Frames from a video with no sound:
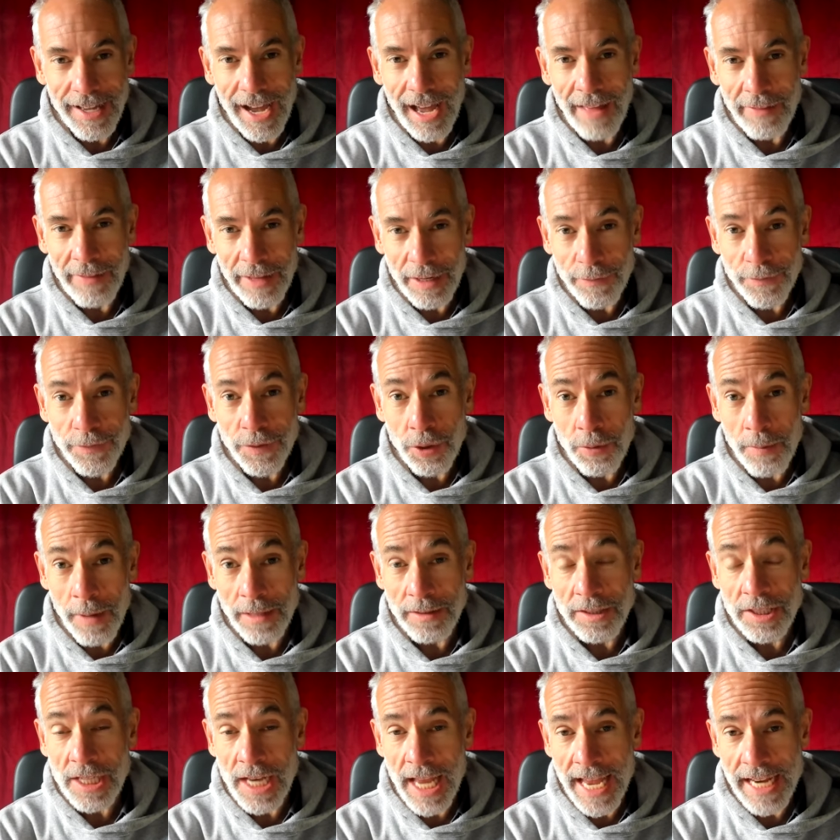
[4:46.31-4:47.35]
And then a few
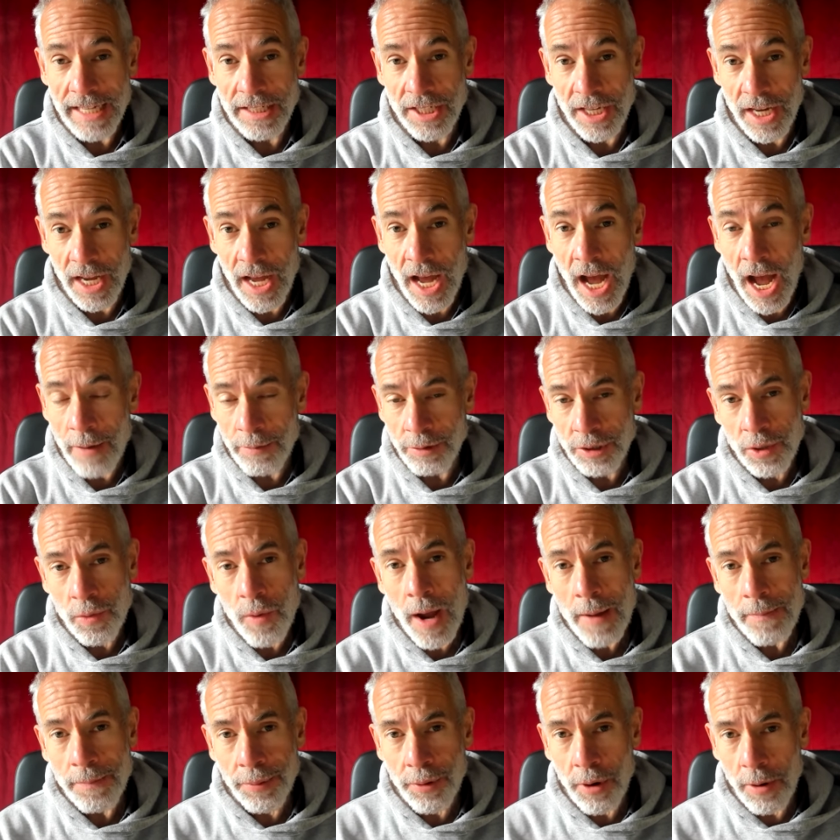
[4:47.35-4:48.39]
months later, I was
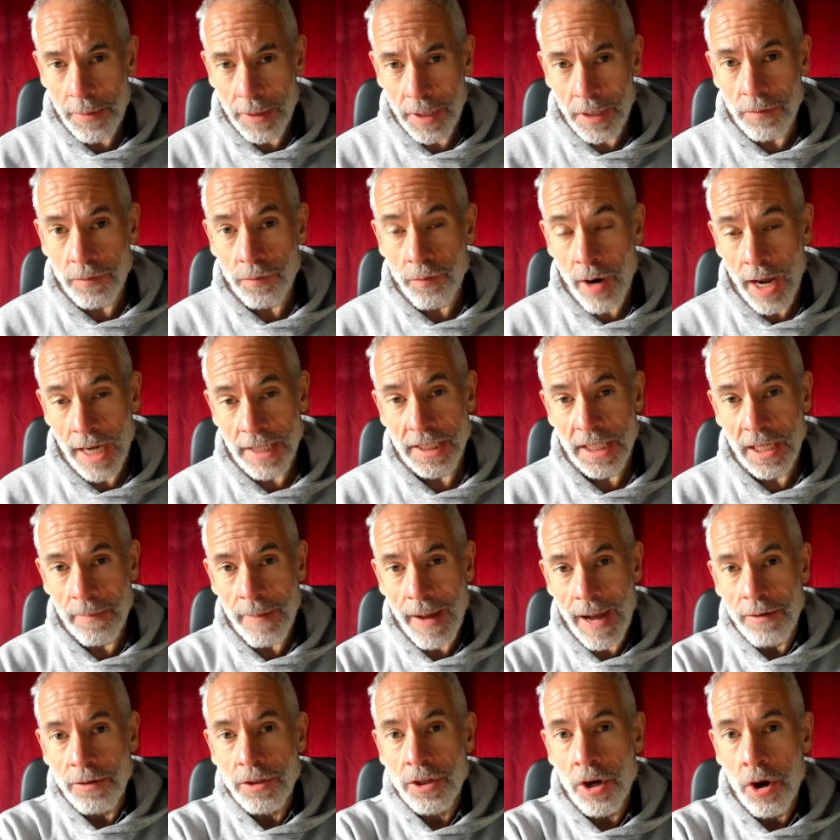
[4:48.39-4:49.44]
quite prominent writing
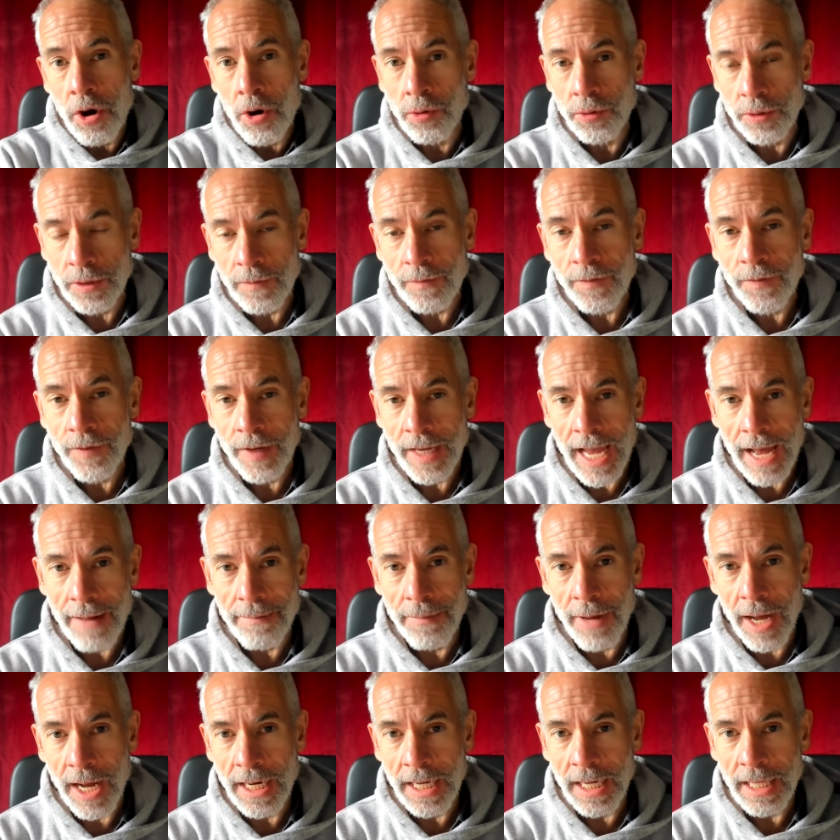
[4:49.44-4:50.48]
about gold and fiat
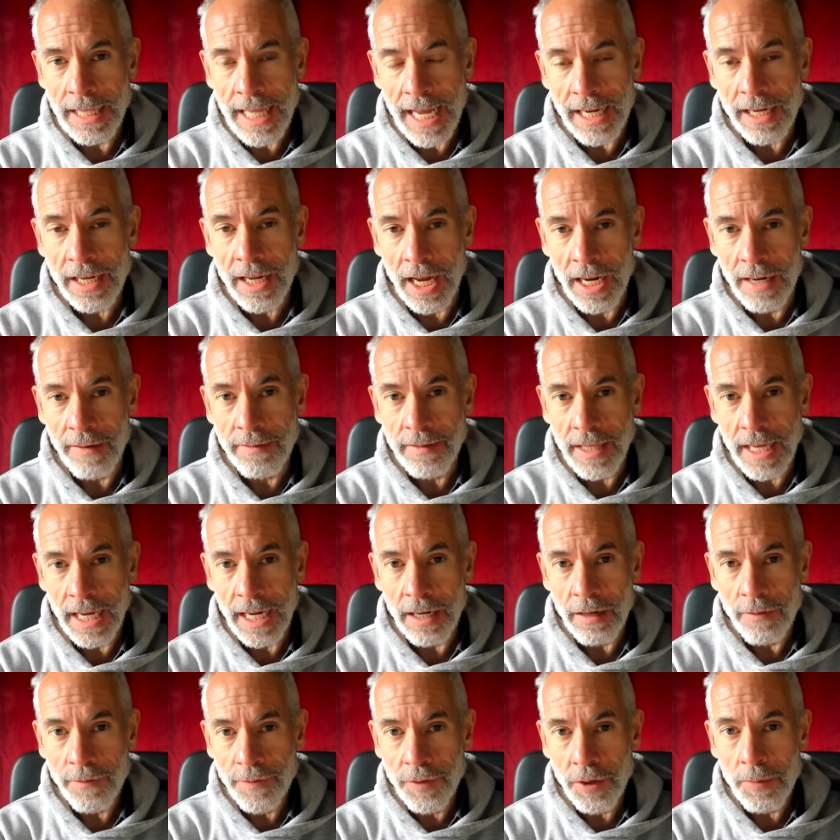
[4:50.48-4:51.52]
money and that kind of
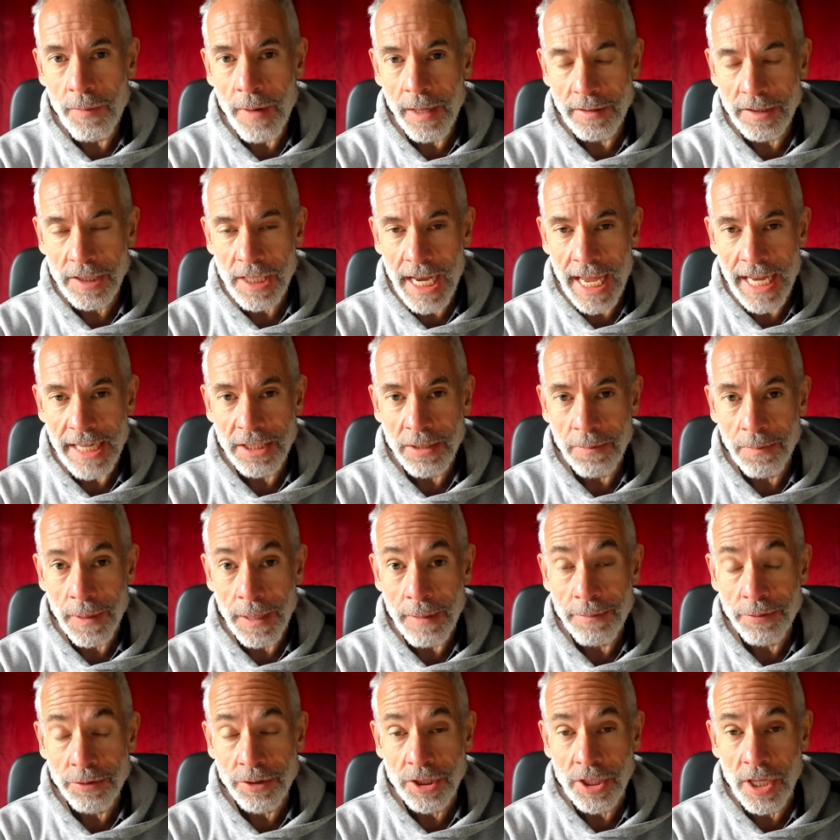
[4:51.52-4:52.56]
thing. And a few months later,
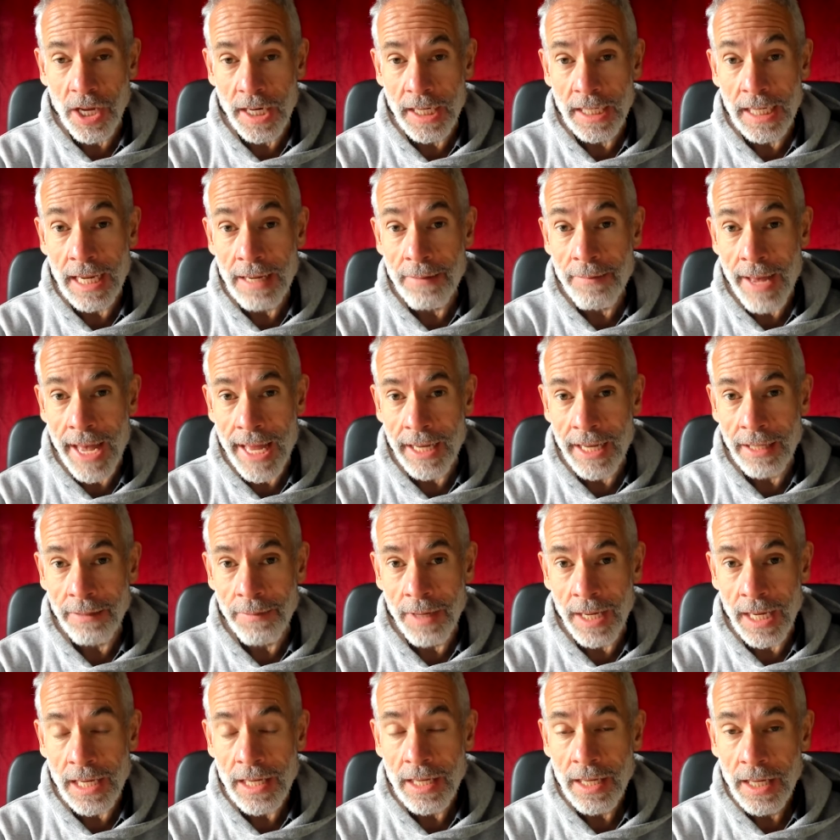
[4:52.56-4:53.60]
people started emailing
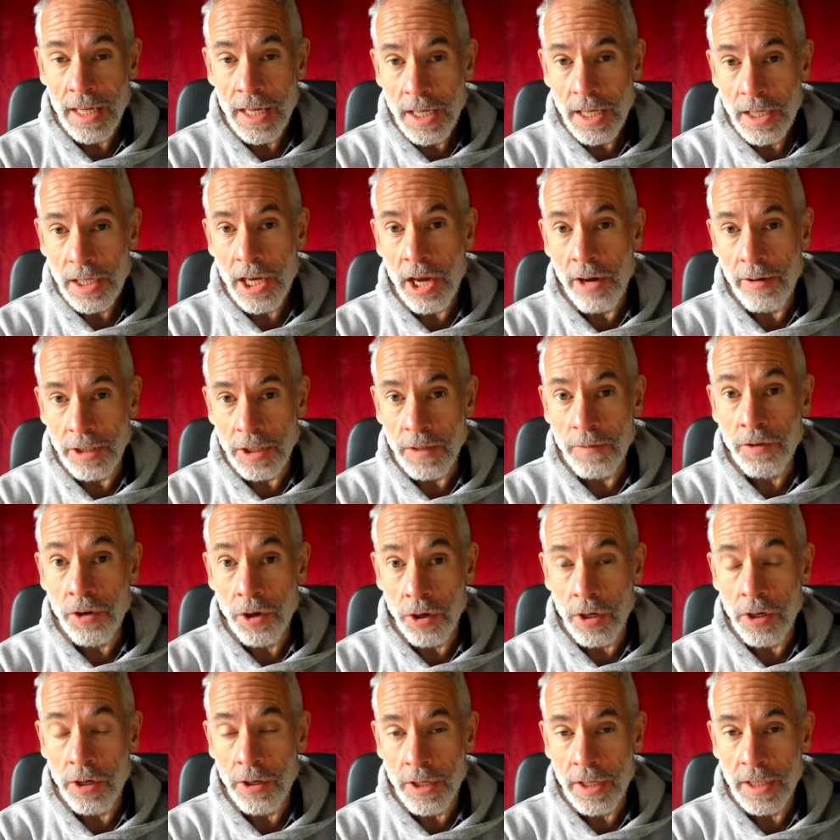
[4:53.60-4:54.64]
me going, You've got
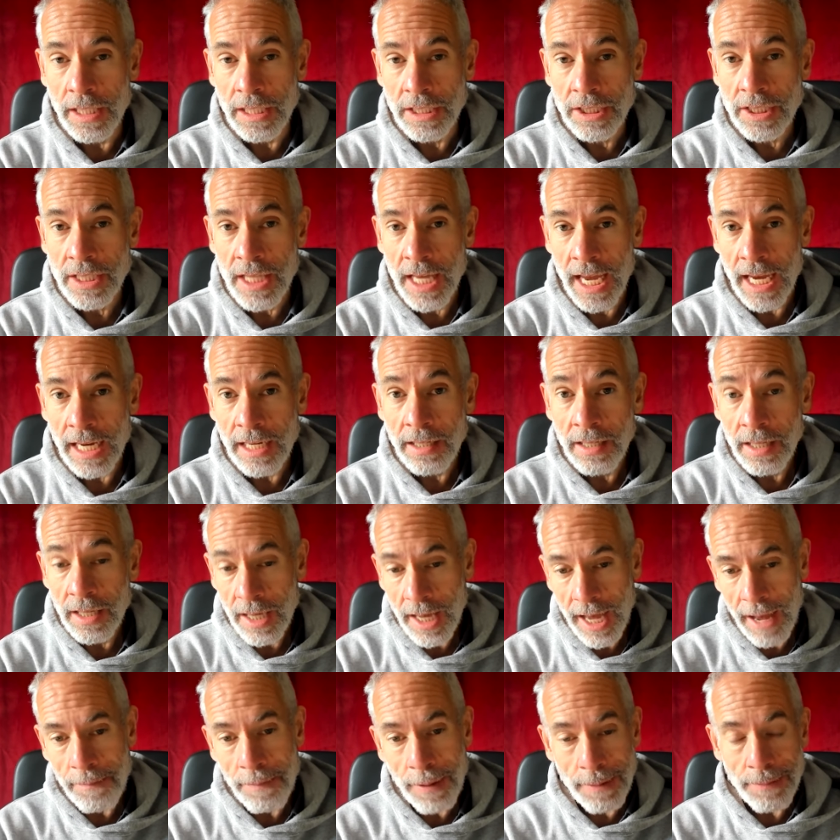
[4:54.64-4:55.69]
to look at this thing.
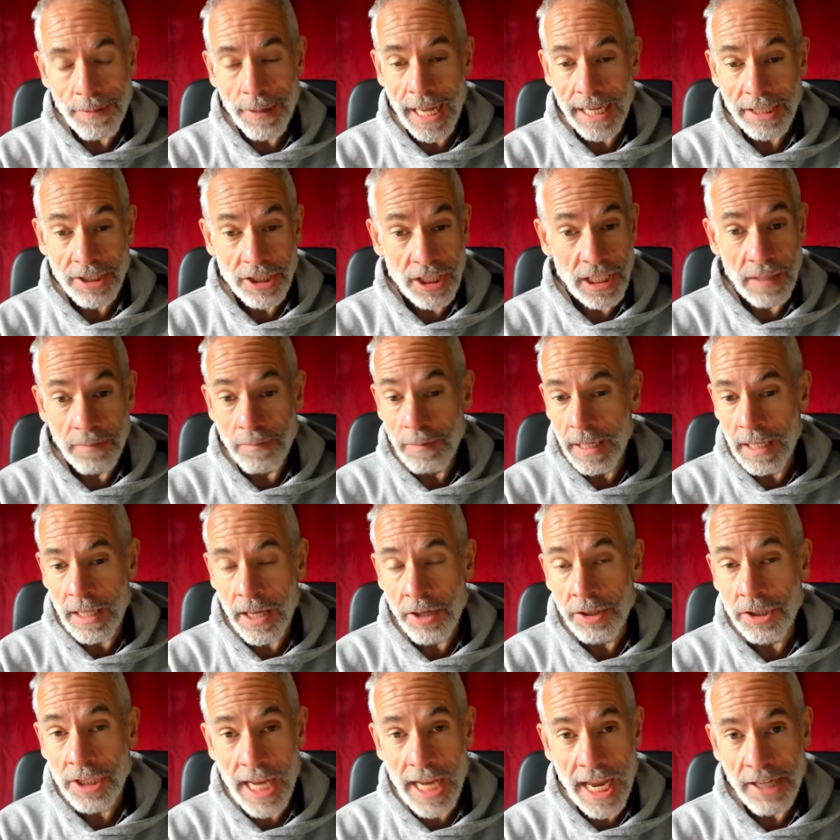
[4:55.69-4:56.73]
People actually, in
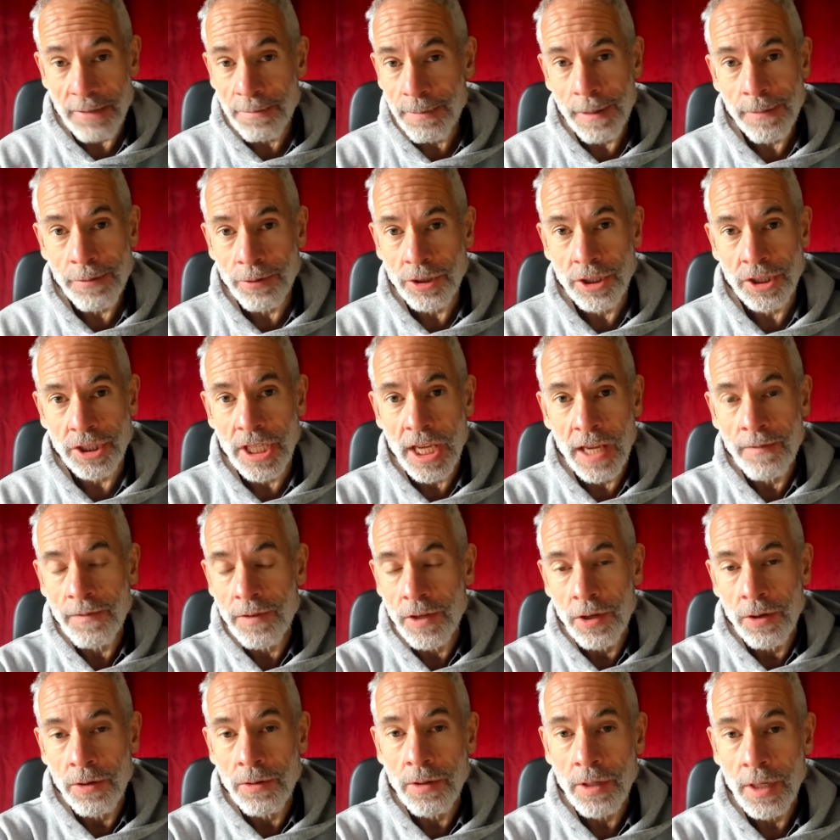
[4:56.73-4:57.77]
those days, people just give
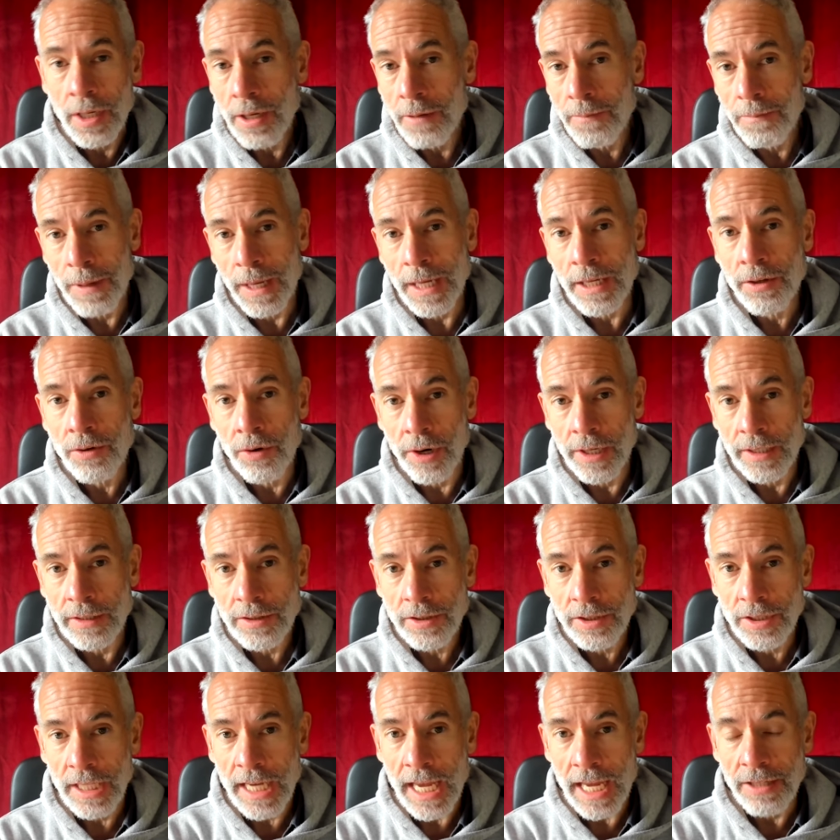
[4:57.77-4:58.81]
you Bitcoins
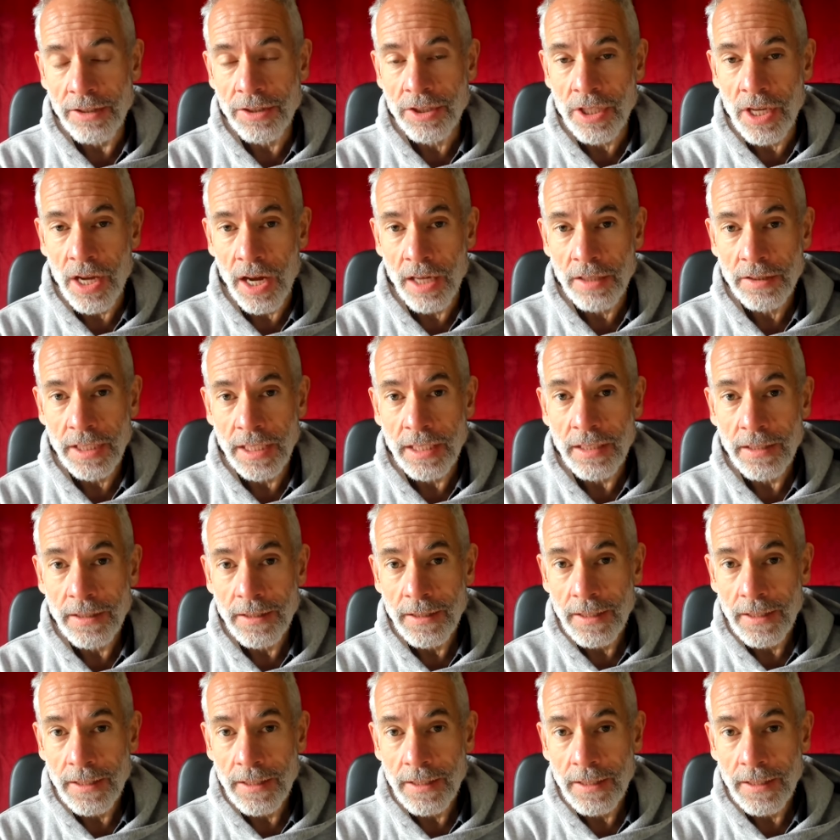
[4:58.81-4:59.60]
to get you started.